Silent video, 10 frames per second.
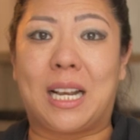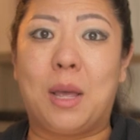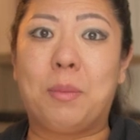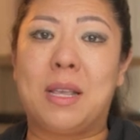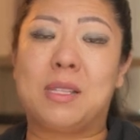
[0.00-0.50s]

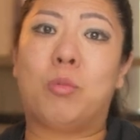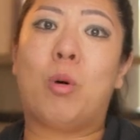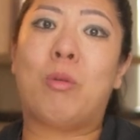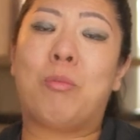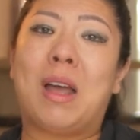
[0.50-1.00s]
clip is
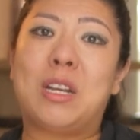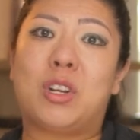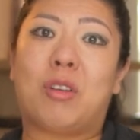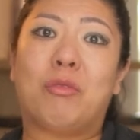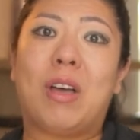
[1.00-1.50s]
what we
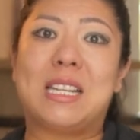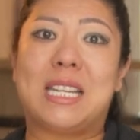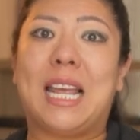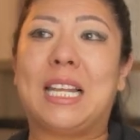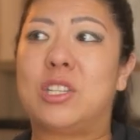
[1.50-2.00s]
managed to
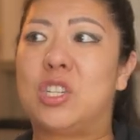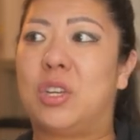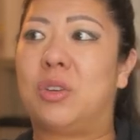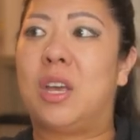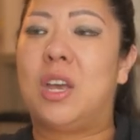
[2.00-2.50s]
convert it
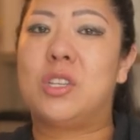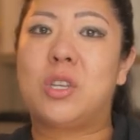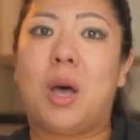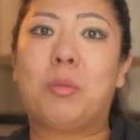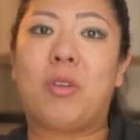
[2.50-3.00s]
into,
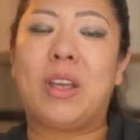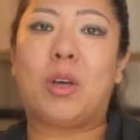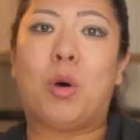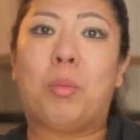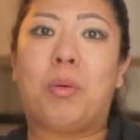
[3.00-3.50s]
so upgrade the whole